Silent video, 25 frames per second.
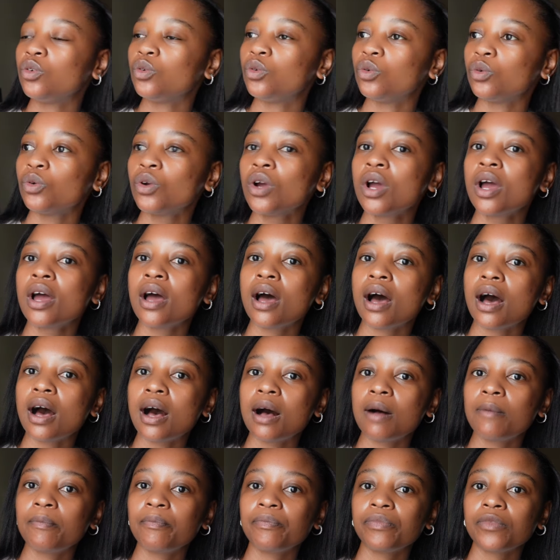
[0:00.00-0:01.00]
you
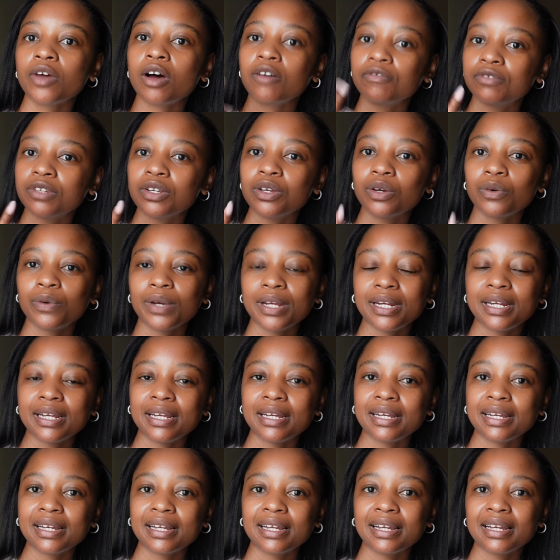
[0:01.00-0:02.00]
after your
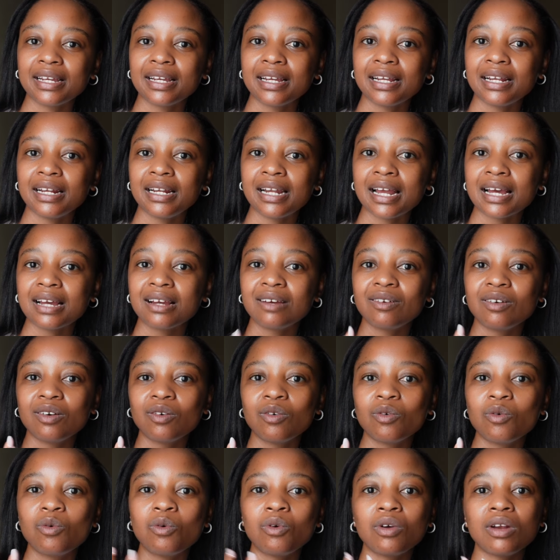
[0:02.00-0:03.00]
wedding, like
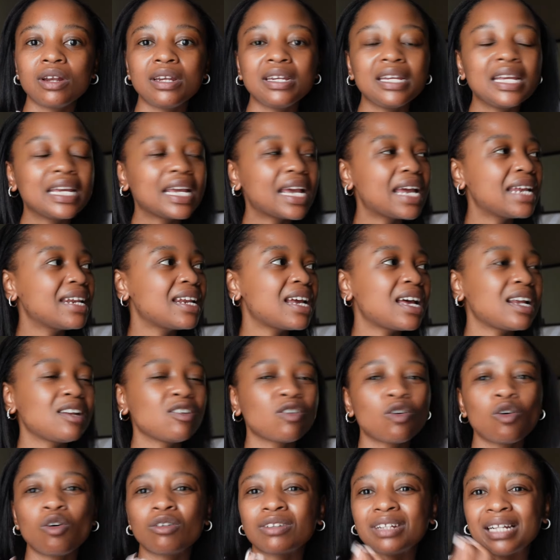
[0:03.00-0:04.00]

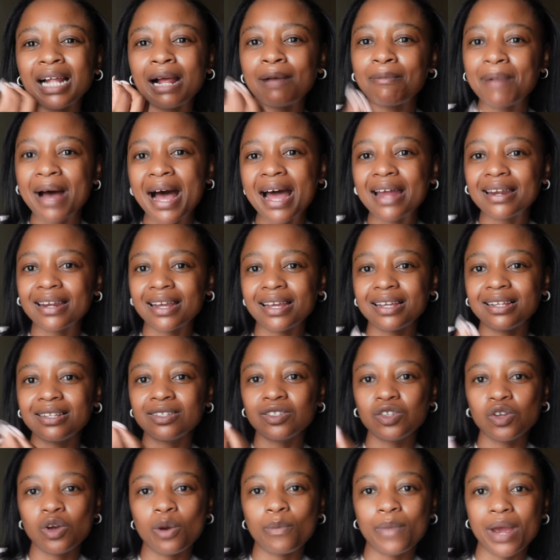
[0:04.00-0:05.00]
ningena ngokuxabana
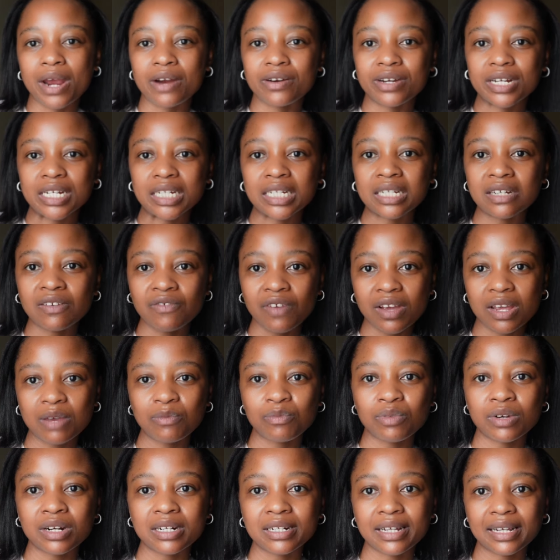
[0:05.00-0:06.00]
into your marriage, if I can
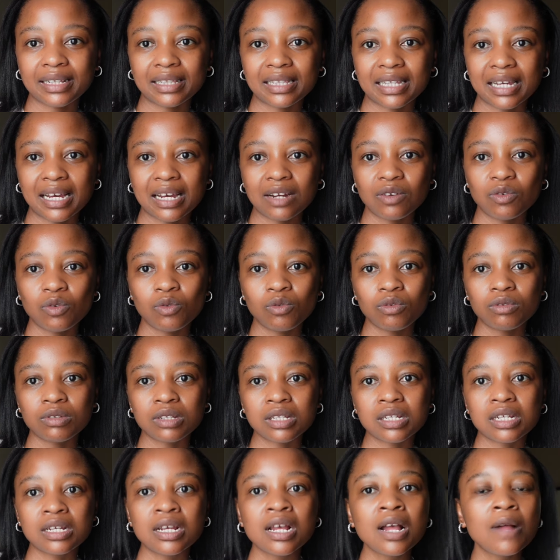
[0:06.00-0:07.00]
put it like that.
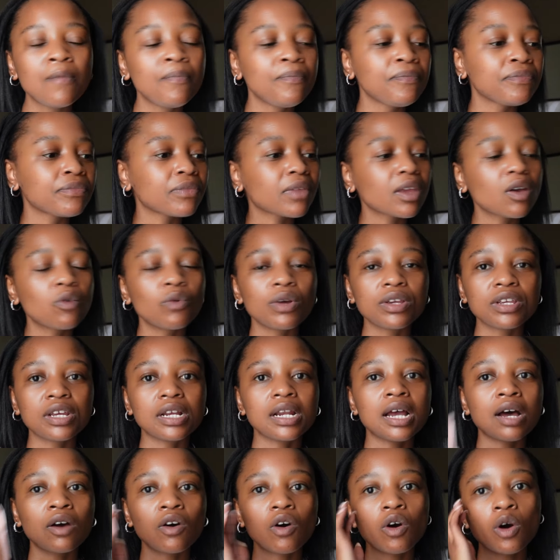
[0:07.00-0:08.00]
Uguti, when you're
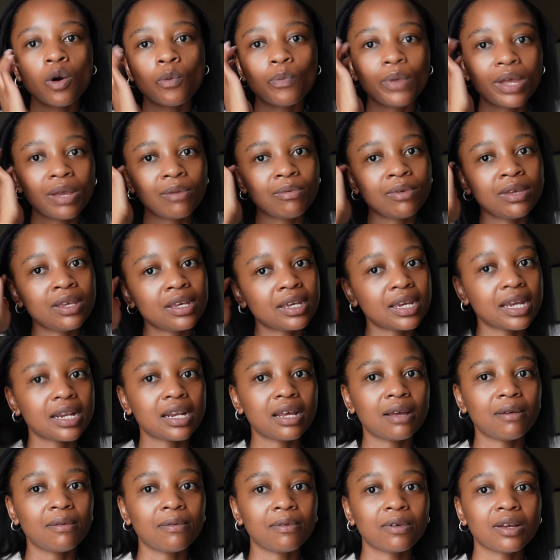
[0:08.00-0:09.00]
like, oh baby,
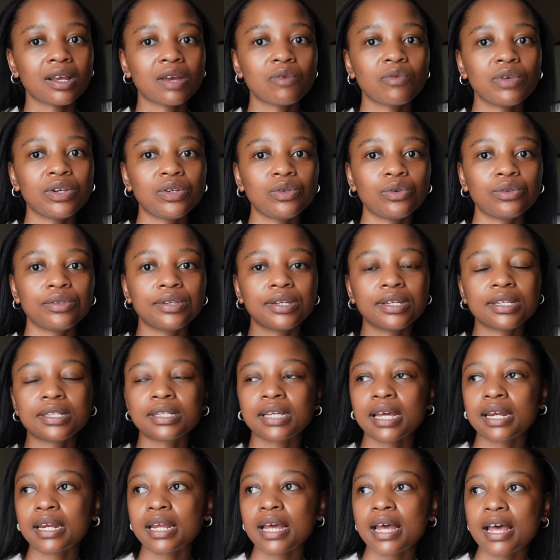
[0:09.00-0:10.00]
can we do this,
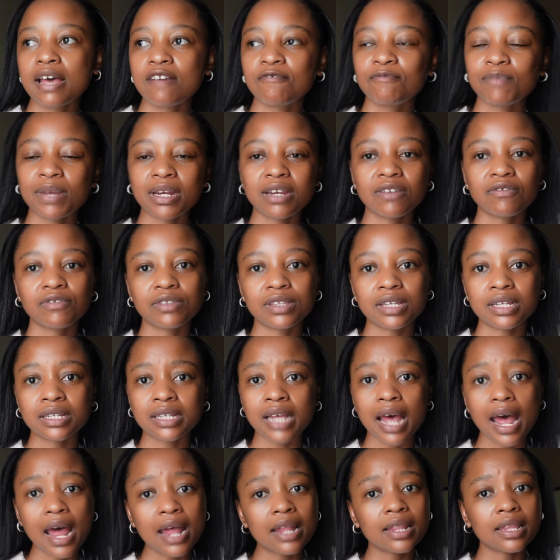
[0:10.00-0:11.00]
can I have money for this,
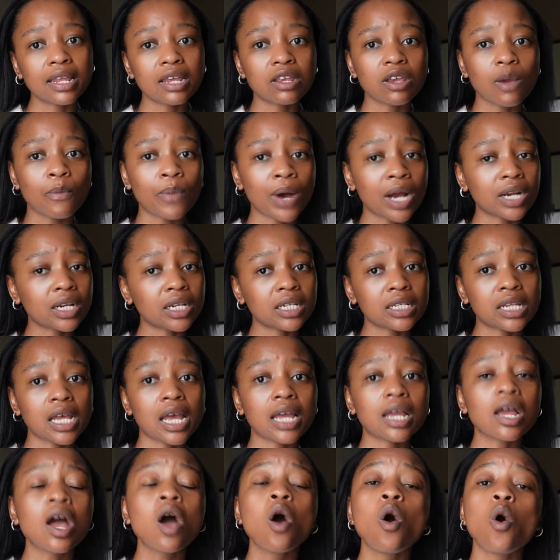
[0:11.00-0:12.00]
and then your partner's
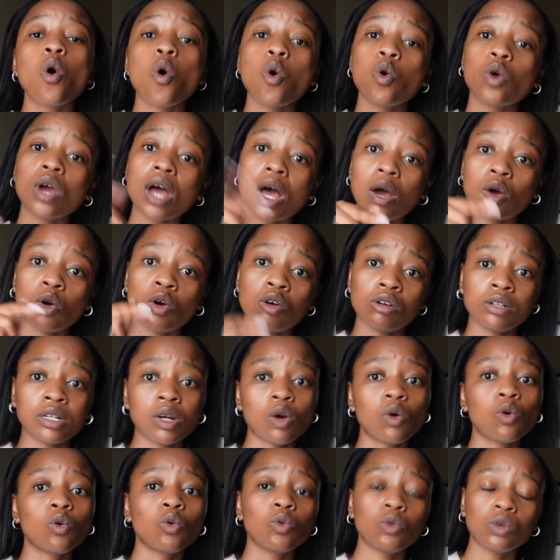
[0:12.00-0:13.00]
like,
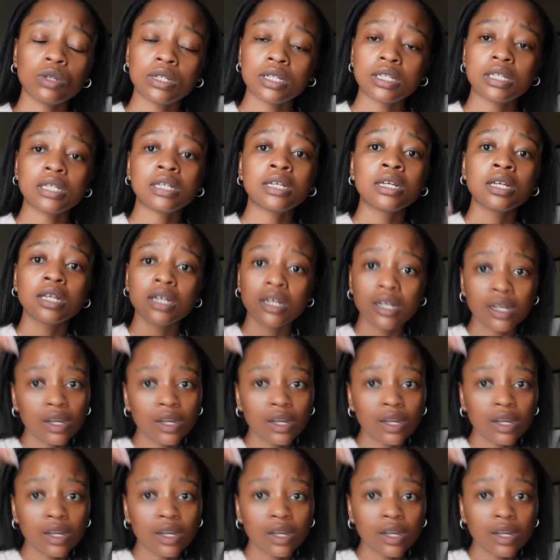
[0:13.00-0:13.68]
ungakhohlwa ukuthi